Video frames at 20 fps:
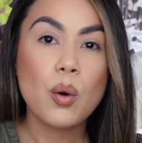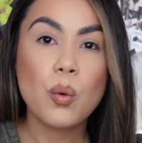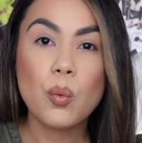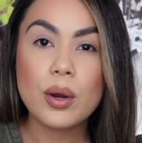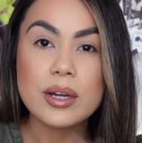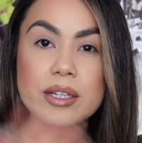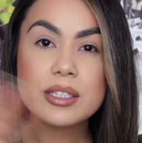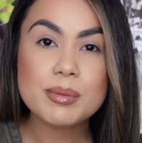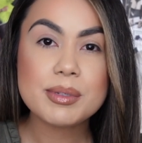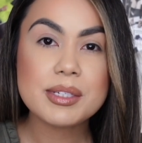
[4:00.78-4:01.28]

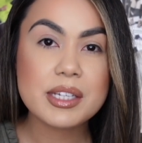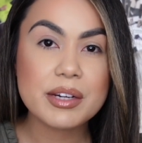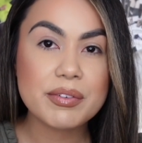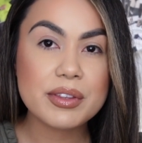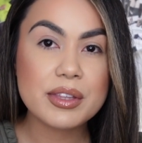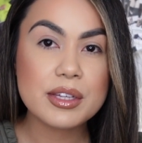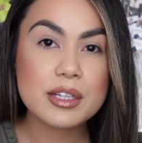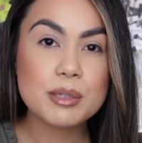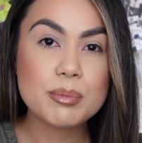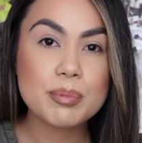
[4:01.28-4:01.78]
once we set
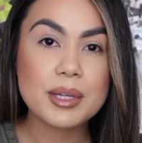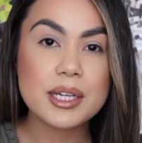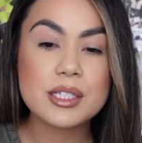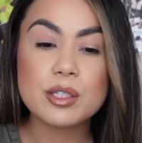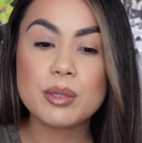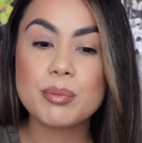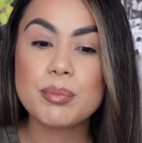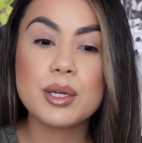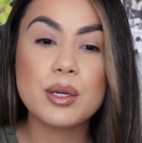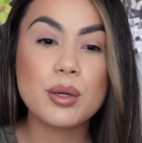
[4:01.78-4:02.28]
everything to place
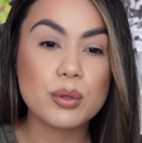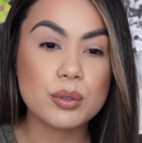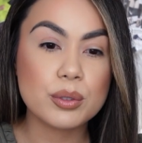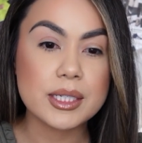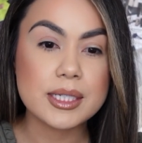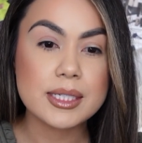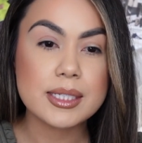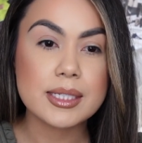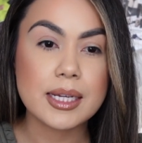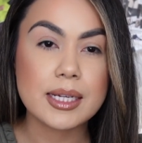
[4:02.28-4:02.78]
there'll be no
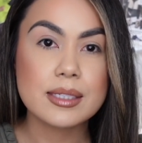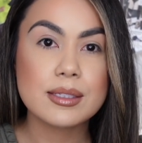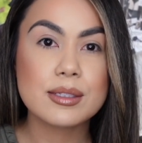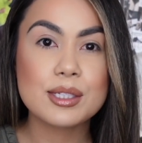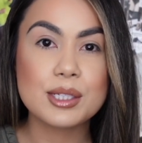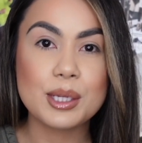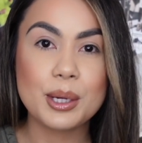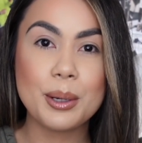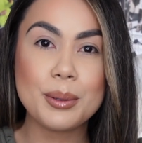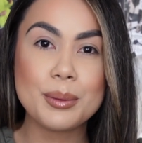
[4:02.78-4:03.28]
creasing.
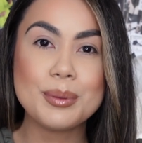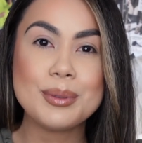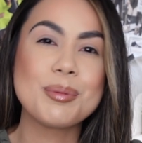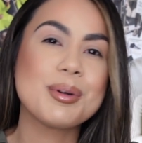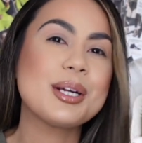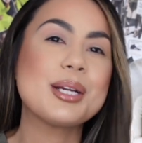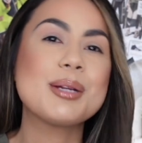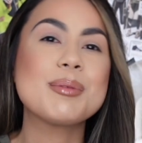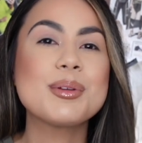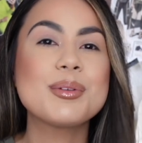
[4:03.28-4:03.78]
So
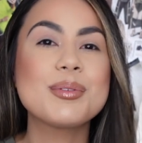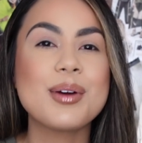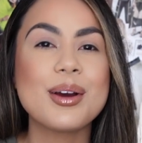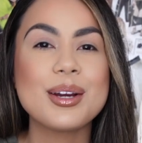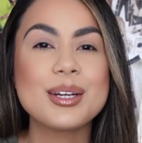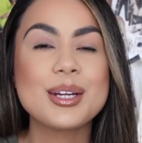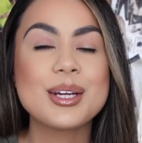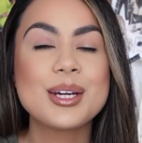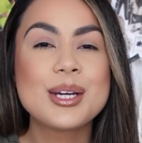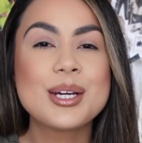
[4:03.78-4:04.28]
we're gonna move
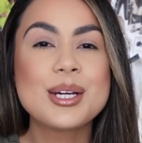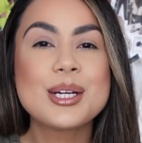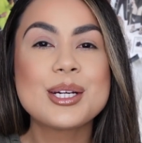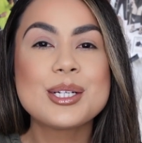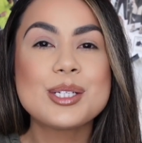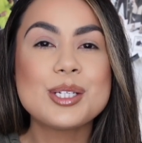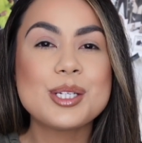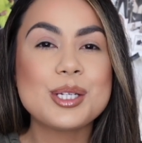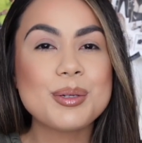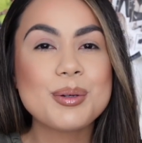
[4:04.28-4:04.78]
on
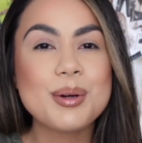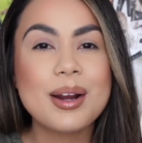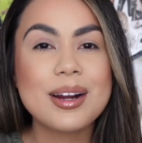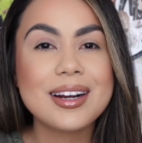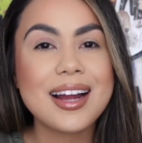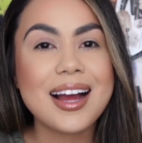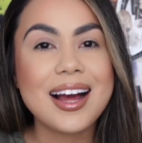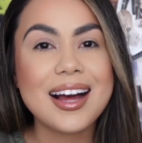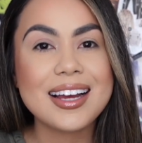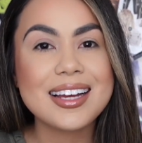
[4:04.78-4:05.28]
to
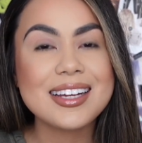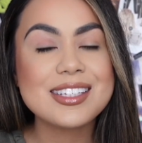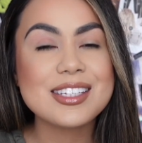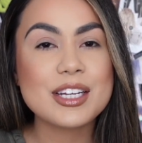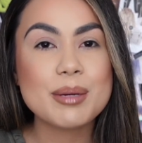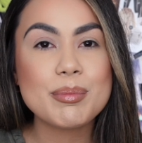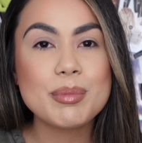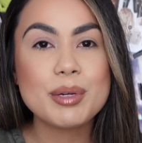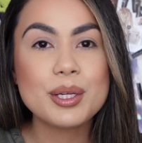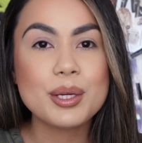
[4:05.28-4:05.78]
our eyes,
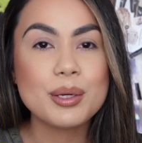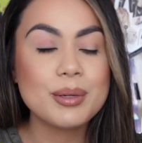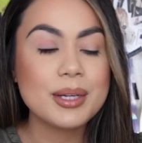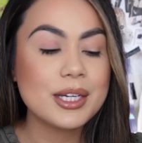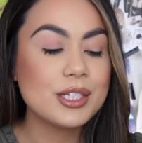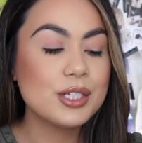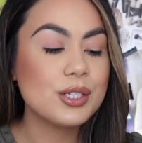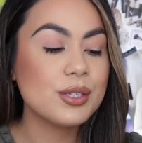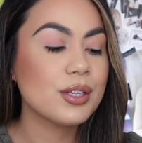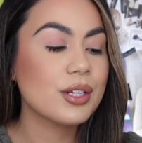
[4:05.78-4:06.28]
and I'm gonna go
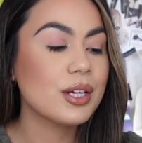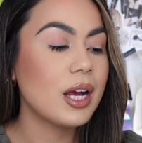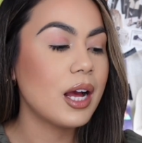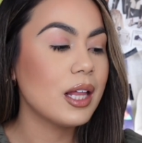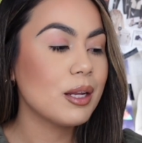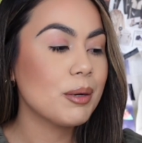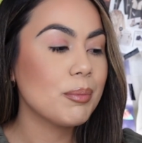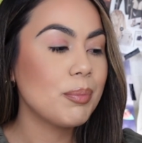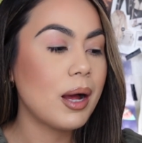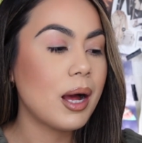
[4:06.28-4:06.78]
into the
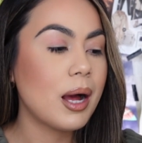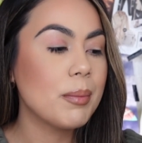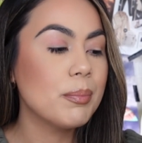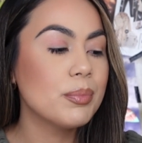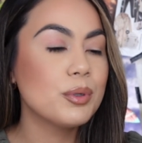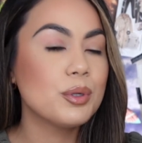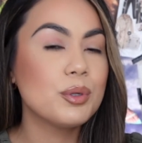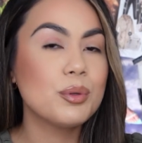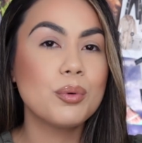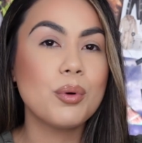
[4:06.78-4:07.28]
ColourPop
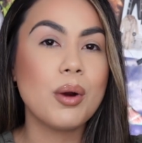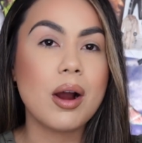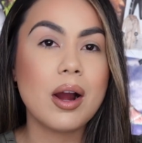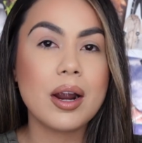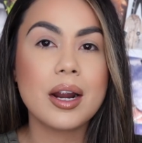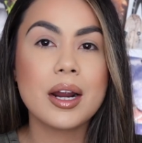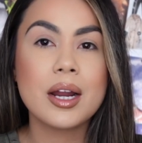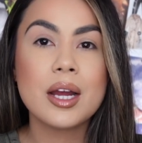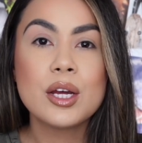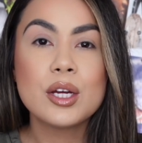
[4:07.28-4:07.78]

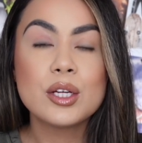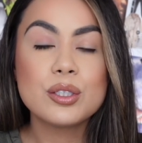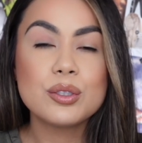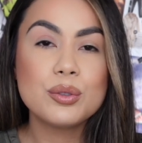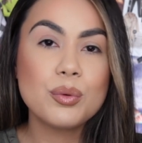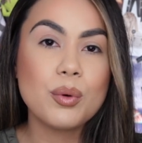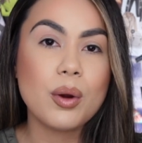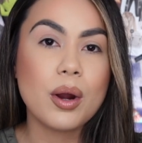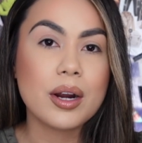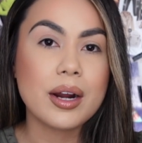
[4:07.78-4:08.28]
Boudoir
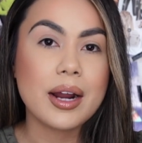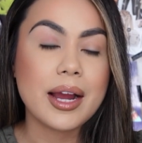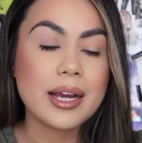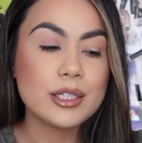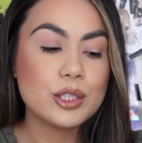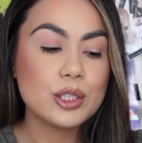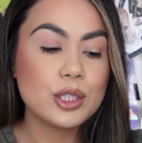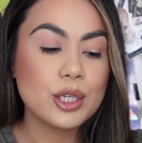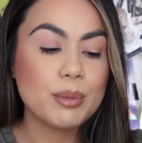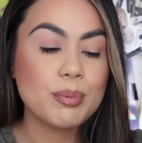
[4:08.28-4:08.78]
Noir
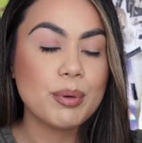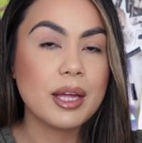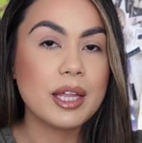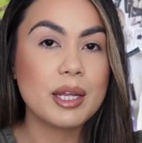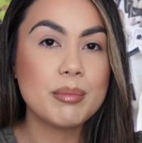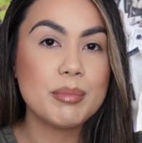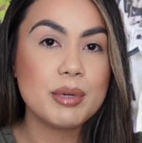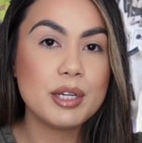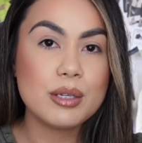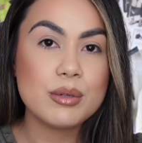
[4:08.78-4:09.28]
eyeshadow
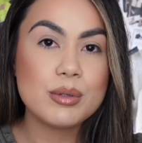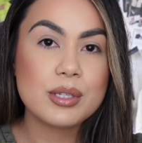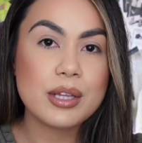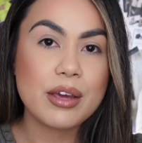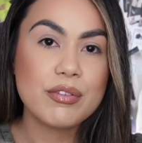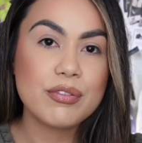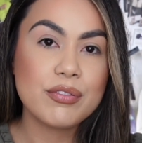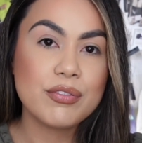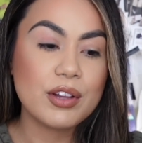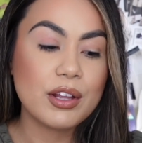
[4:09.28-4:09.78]
palette. I'm gonna use
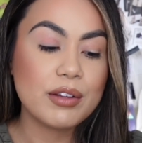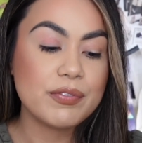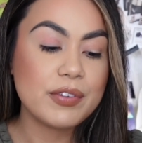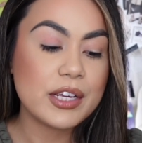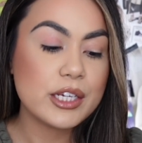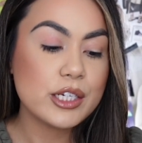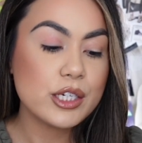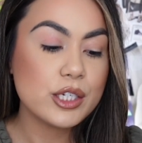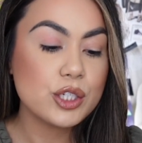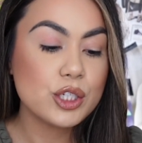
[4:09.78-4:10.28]
a
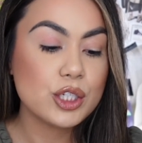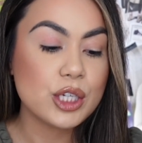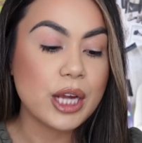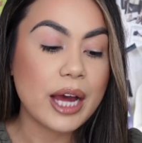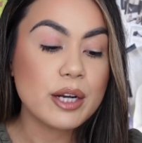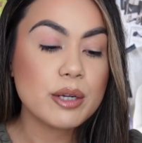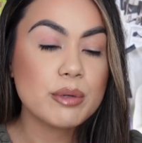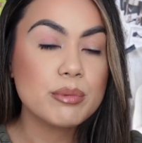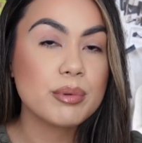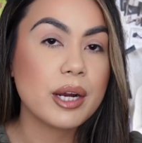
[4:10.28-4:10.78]
fluffy
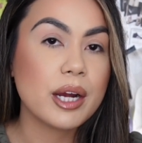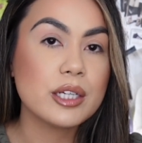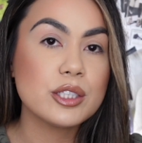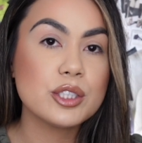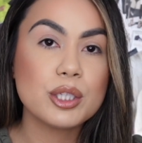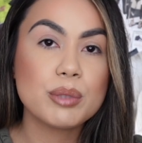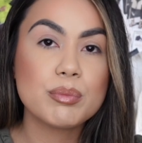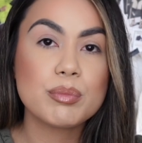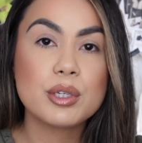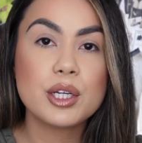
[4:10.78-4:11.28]
shadow
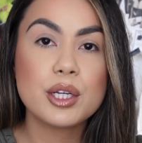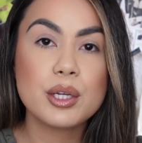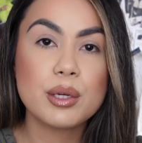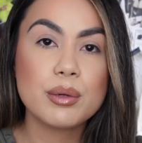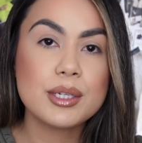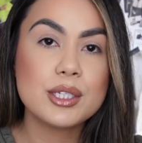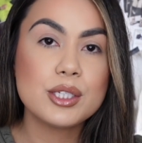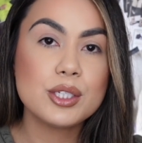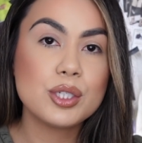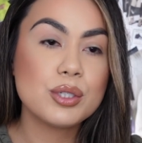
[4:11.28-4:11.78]
brush, and we're gonna go
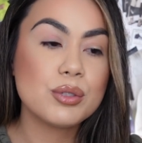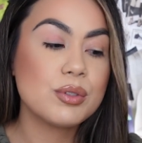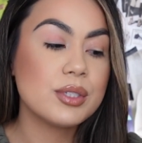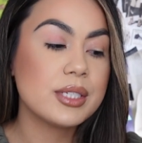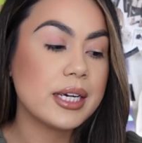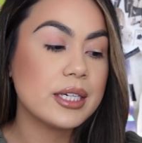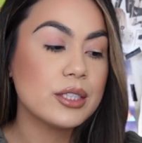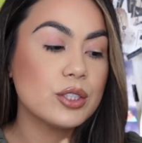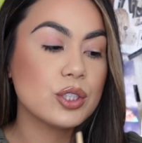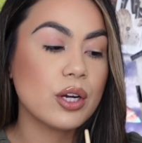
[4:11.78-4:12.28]
into
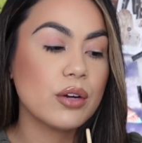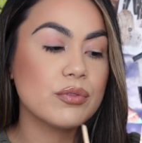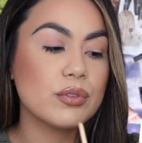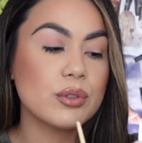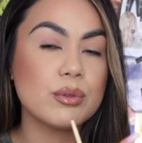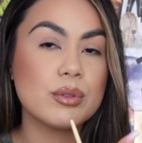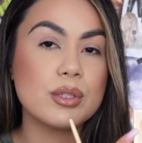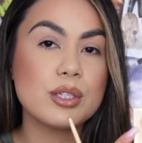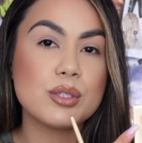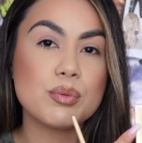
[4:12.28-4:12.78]
Deja
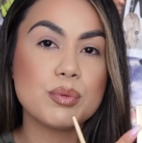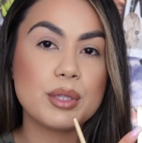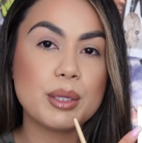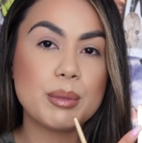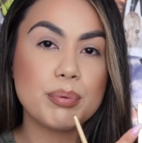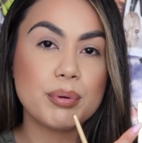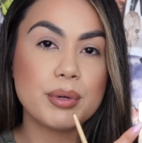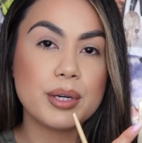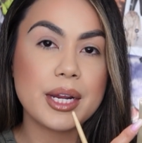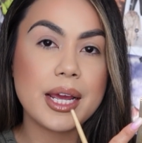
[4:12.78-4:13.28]
Vu, this really
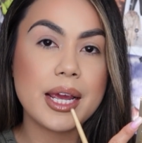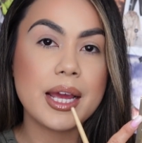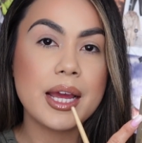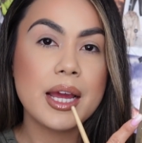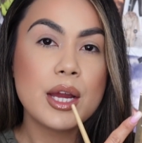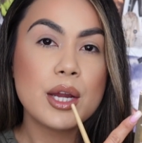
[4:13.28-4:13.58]
pretty